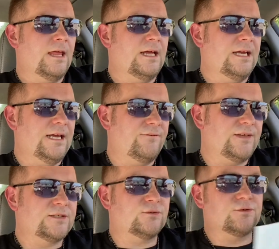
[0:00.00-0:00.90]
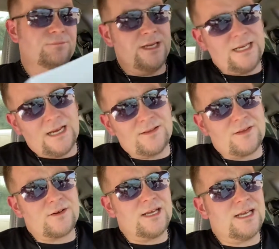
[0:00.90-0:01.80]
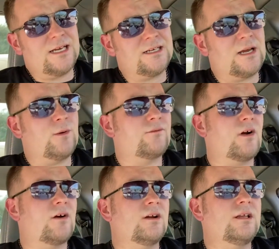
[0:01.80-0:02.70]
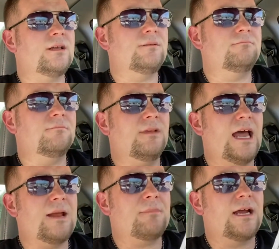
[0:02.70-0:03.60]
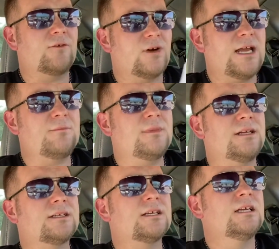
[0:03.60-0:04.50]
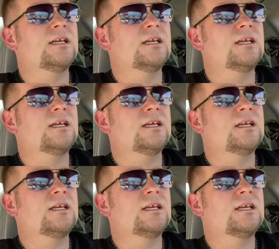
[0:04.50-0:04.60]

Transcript: if this was me, on the other hand, I would have already had my arraignment